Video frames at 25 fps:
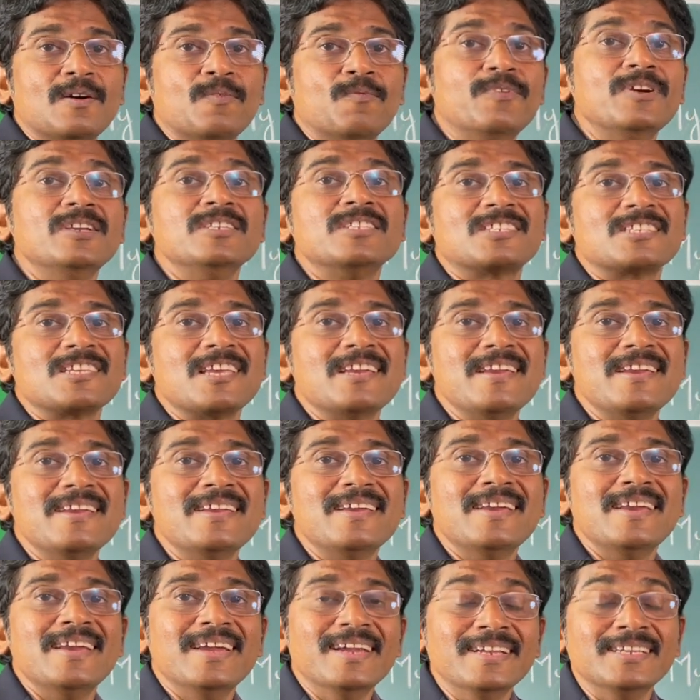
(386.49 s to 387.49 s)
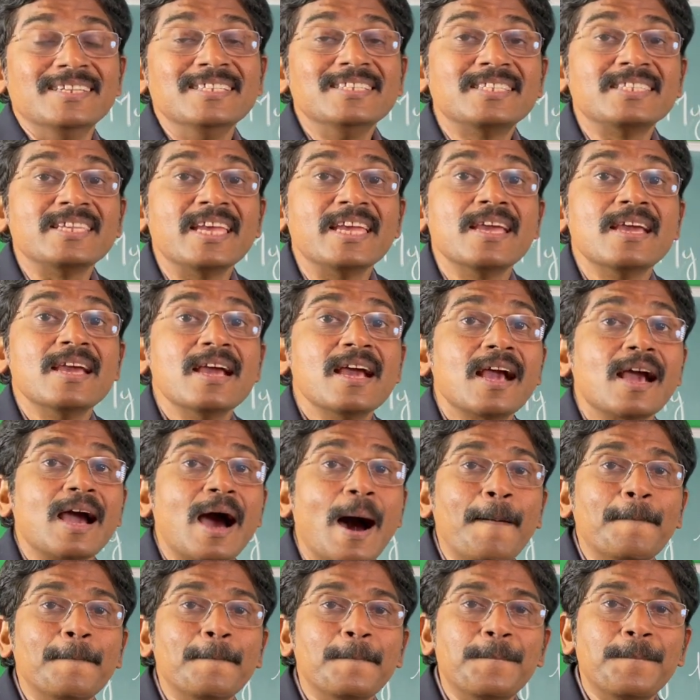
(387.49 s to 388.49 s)
we say it is a
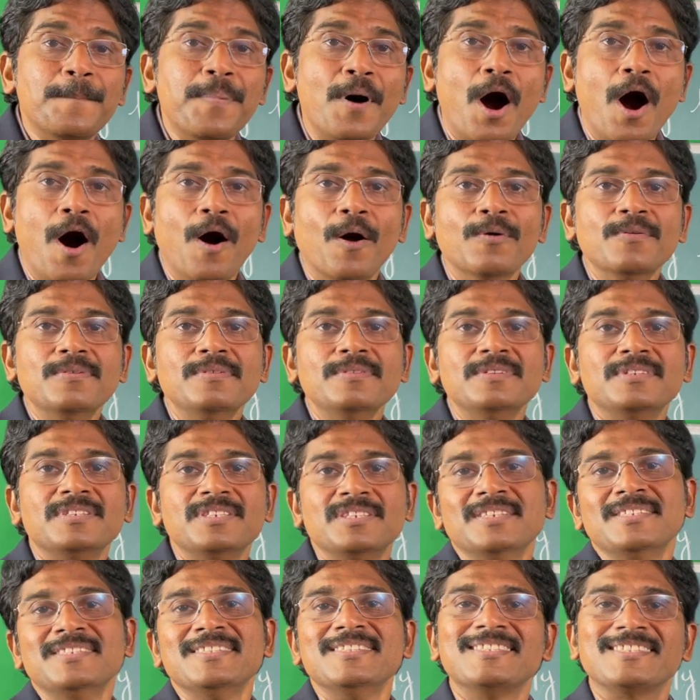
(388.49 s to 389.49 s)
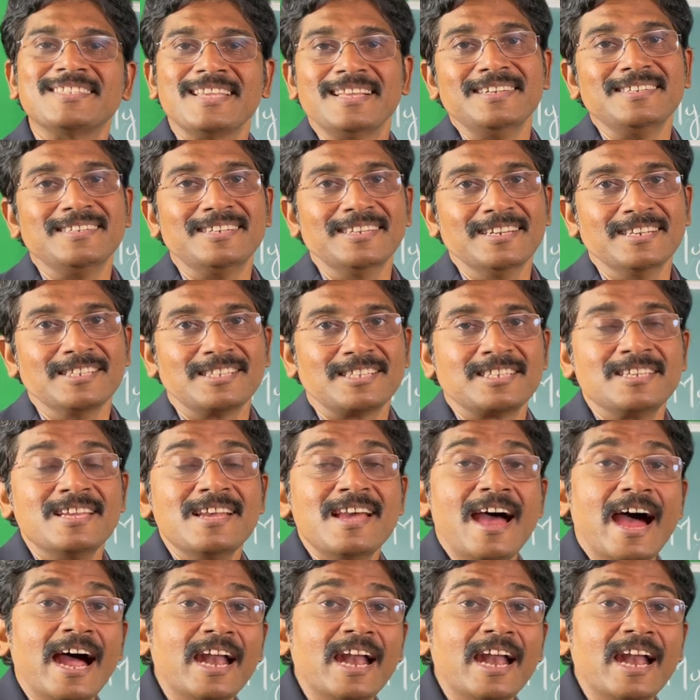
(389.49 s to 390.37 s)
compound sentence.